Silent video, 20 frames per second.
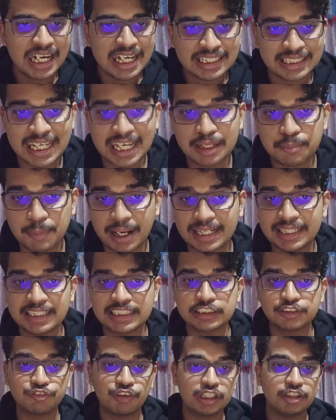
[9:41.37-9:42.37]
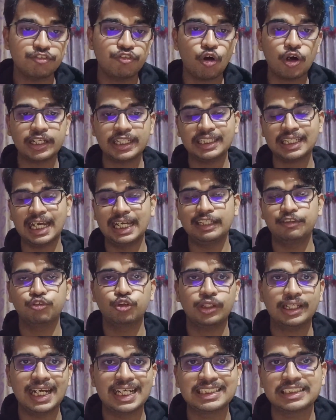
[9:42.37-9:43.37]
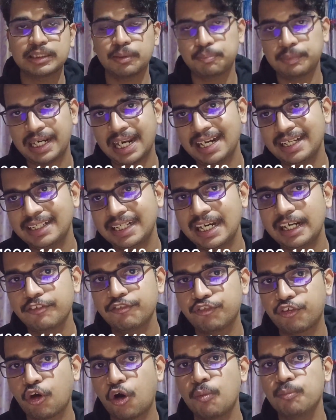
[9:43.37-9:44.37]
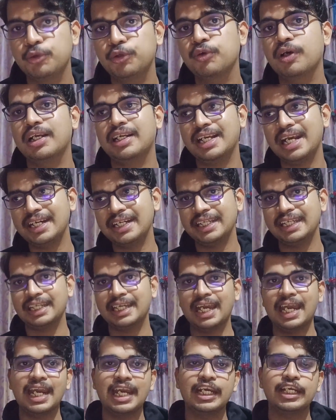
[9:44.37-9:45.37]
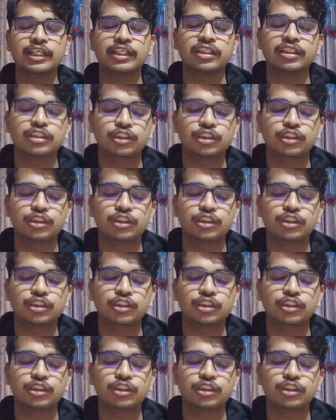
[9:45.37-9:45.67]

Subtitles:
then minus 149 would get subtracted from your rating and